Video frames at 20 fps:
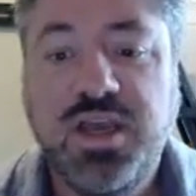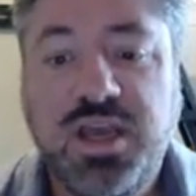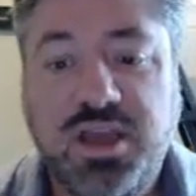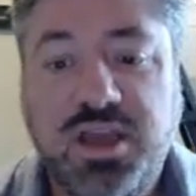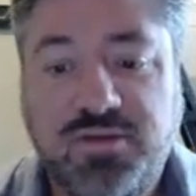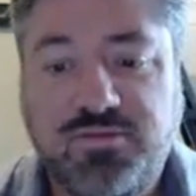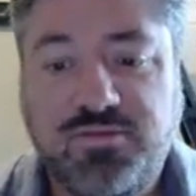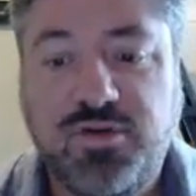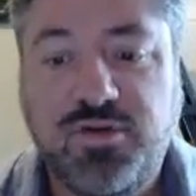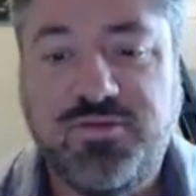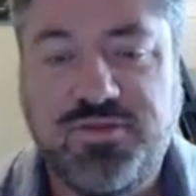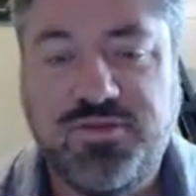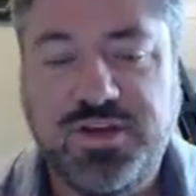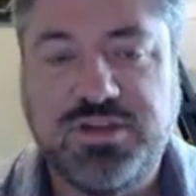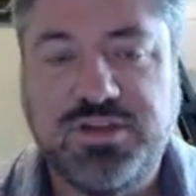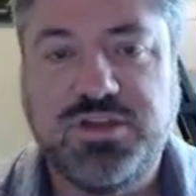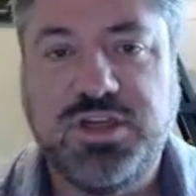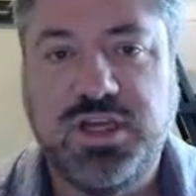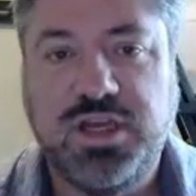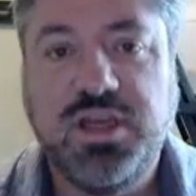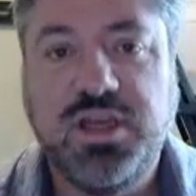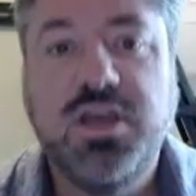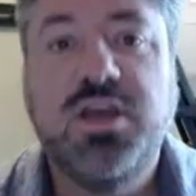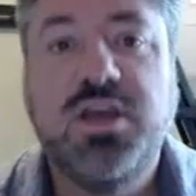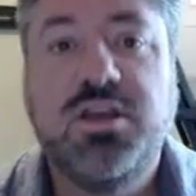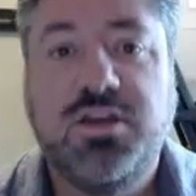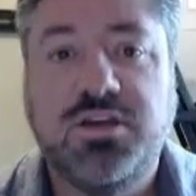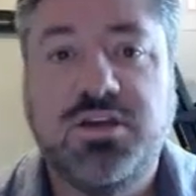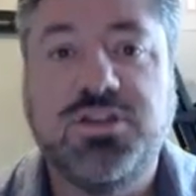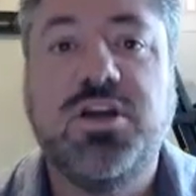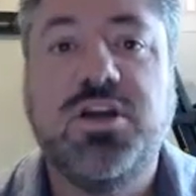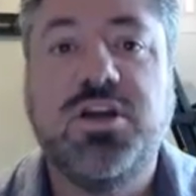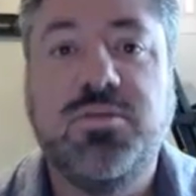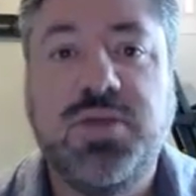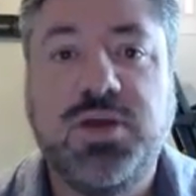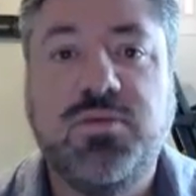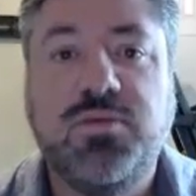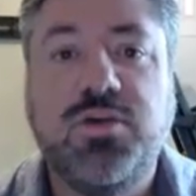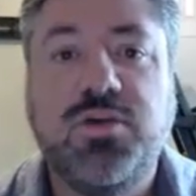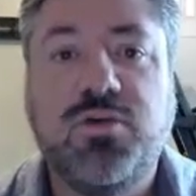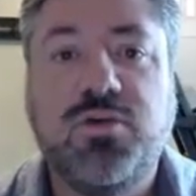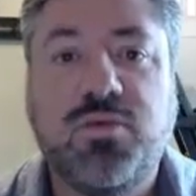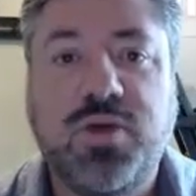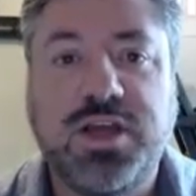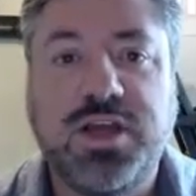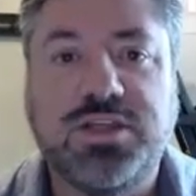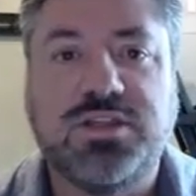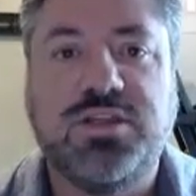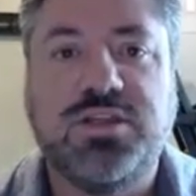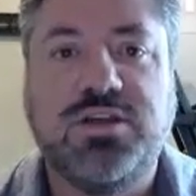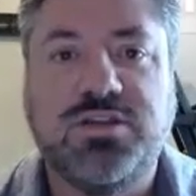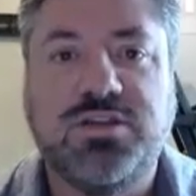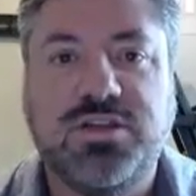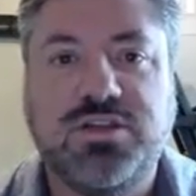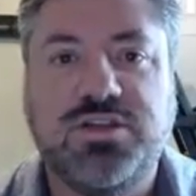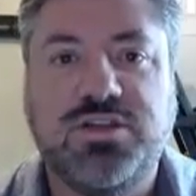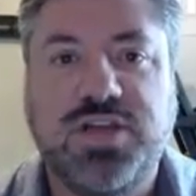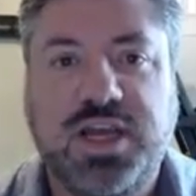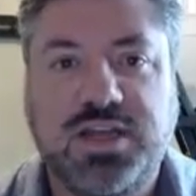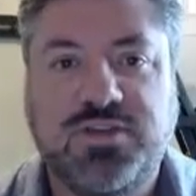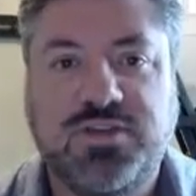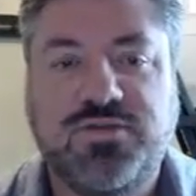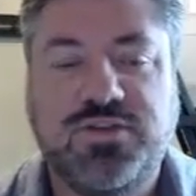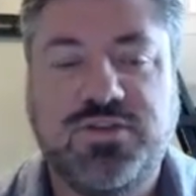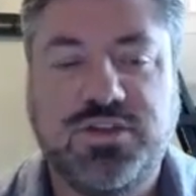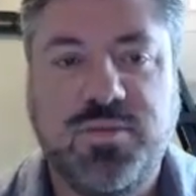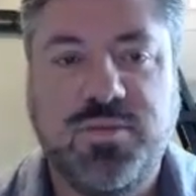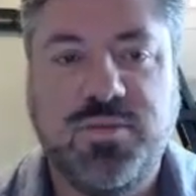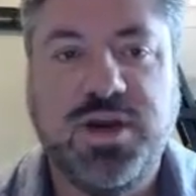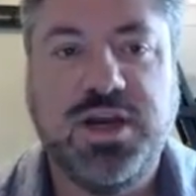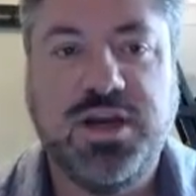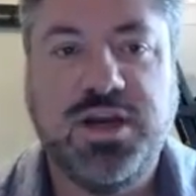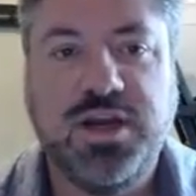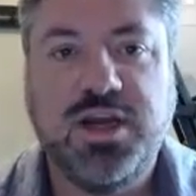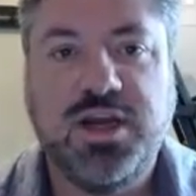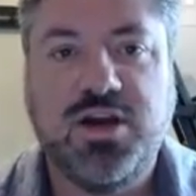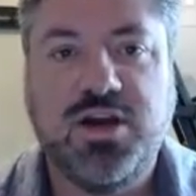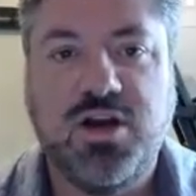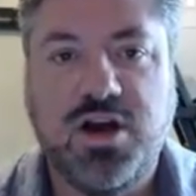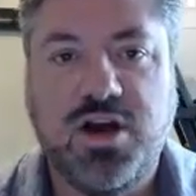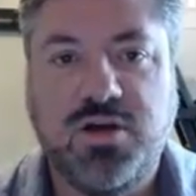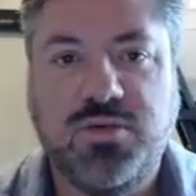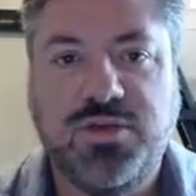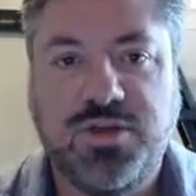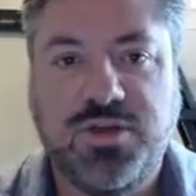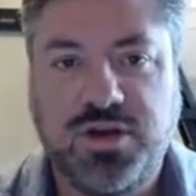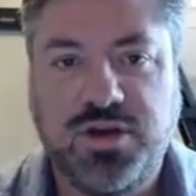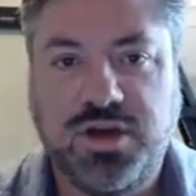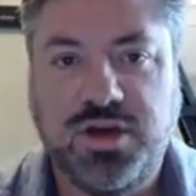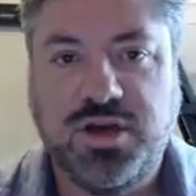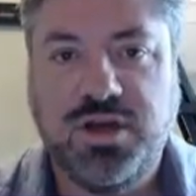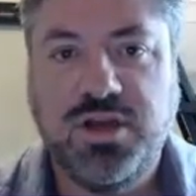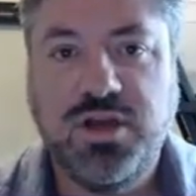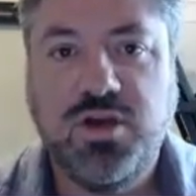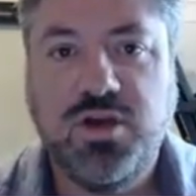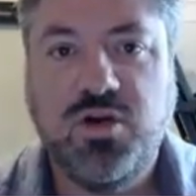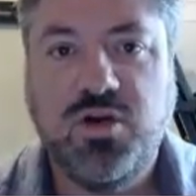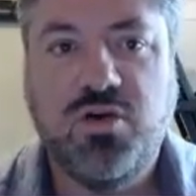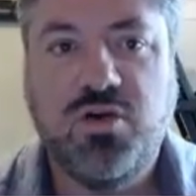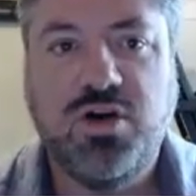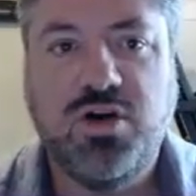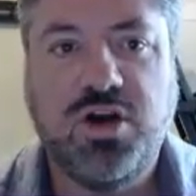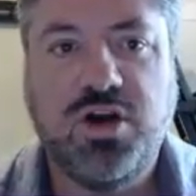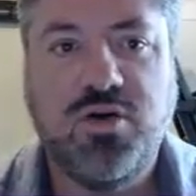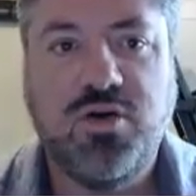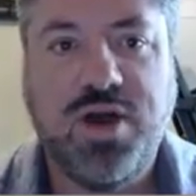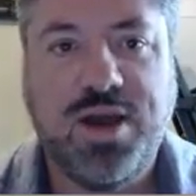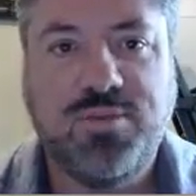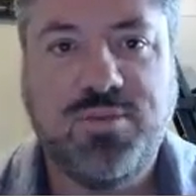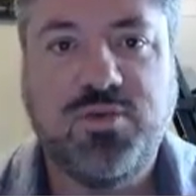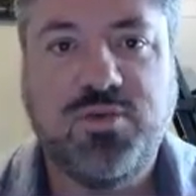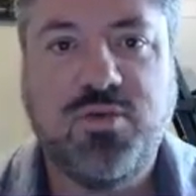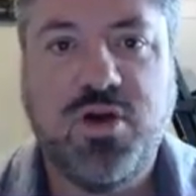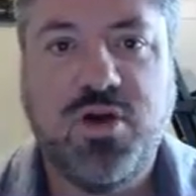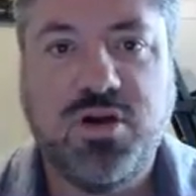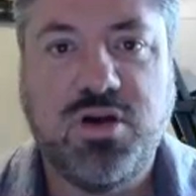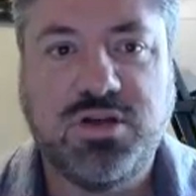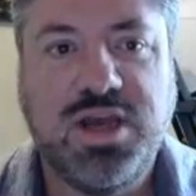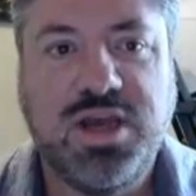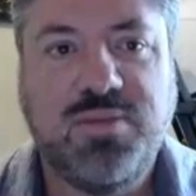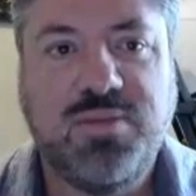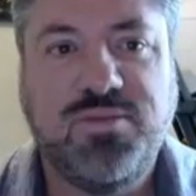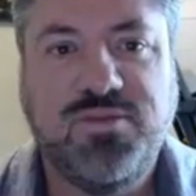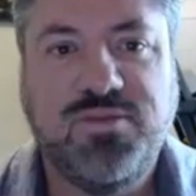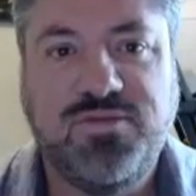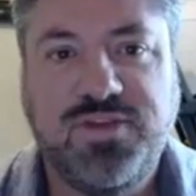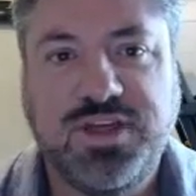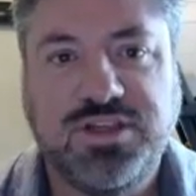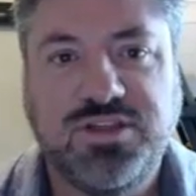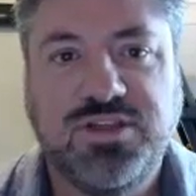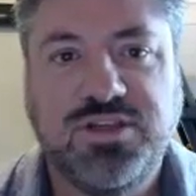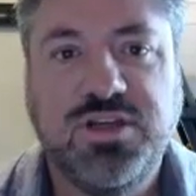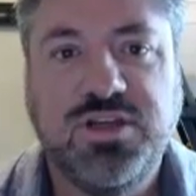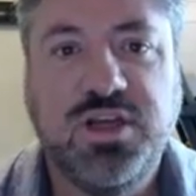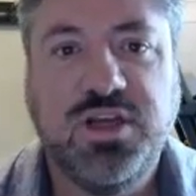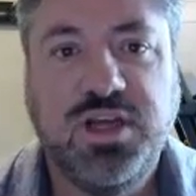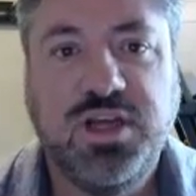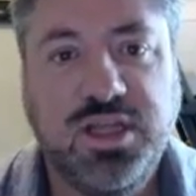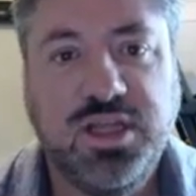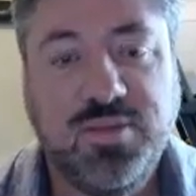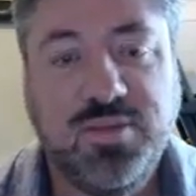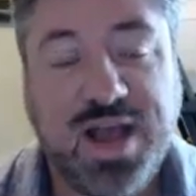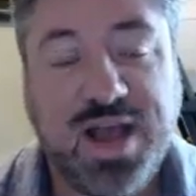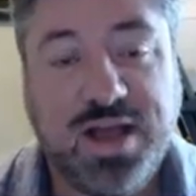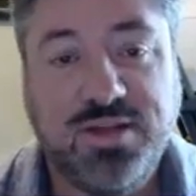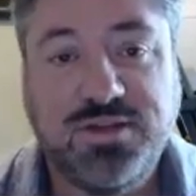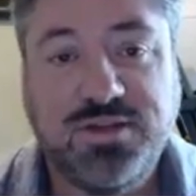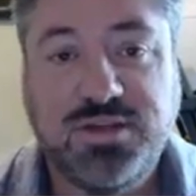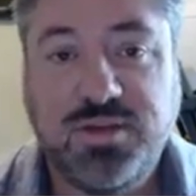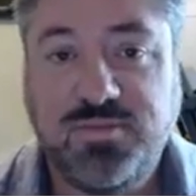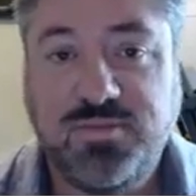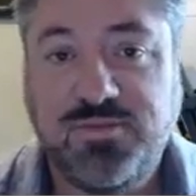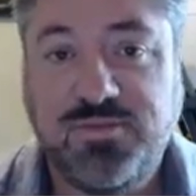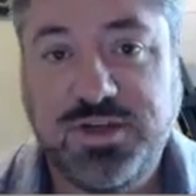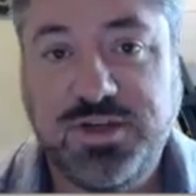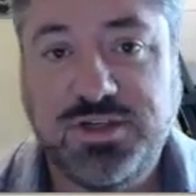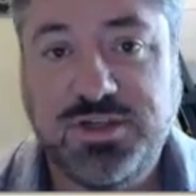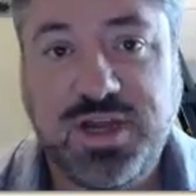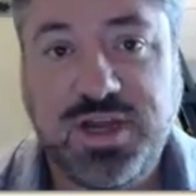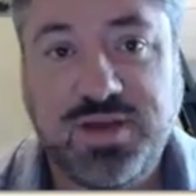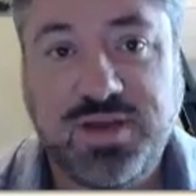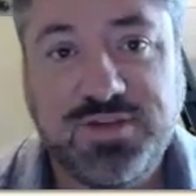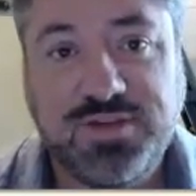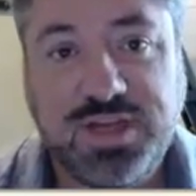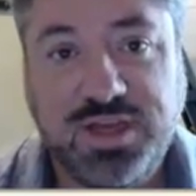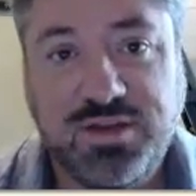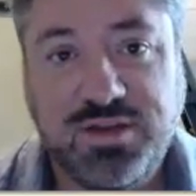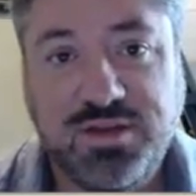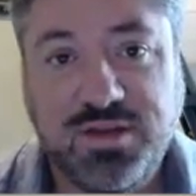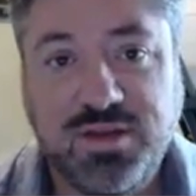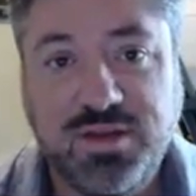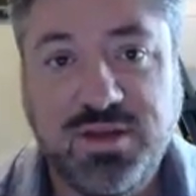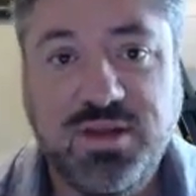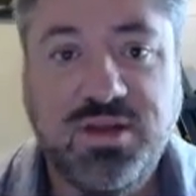If we're fishing, there's going to be real risk. There's a chance for somebody to get caught with a hook or to grab the wrong type of fish in the mouth. Some fish have teeth.